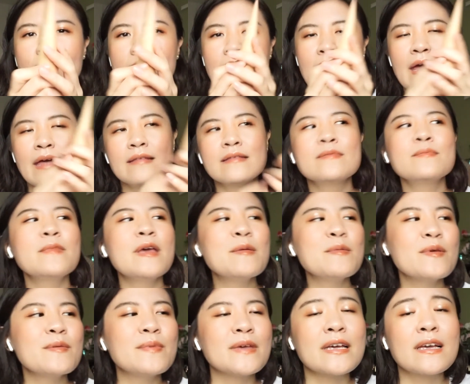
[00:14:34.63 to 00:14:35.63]
And
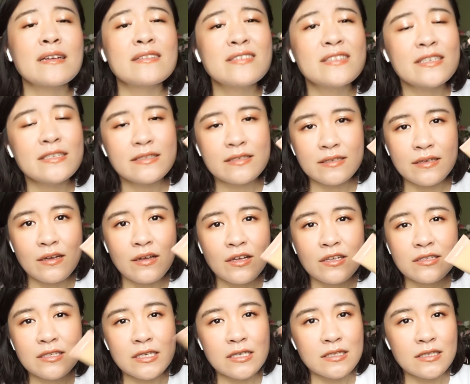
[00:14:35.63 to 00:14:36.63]
maybe because it's
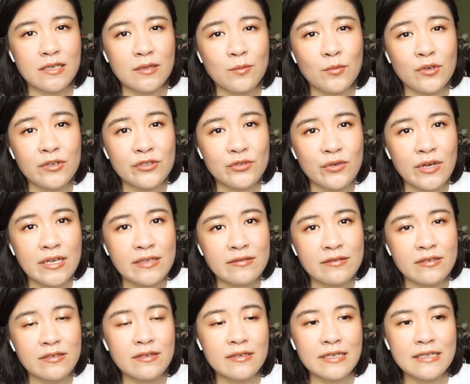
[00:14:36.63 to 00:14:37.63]
a tinted
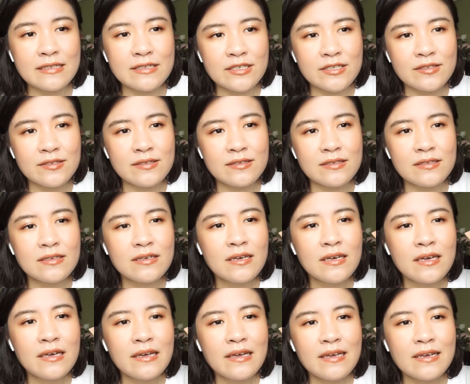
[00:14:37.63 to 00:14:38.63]
moisturizer, they just
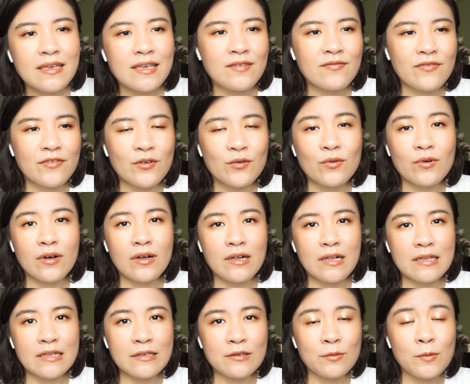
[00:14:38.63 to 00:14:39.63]
give you
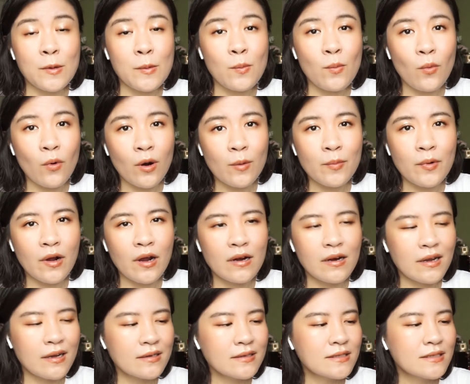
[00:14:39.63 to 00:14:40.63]
a little bit more
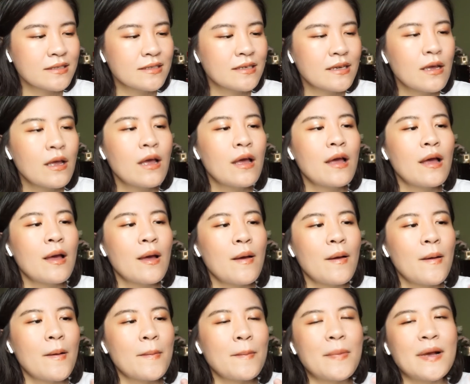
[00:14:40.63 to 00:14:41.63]
product.
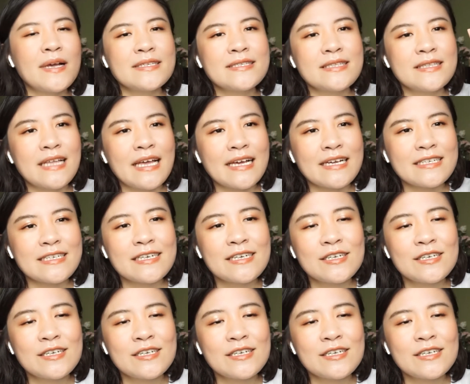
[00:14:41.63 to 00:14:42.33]
But it's like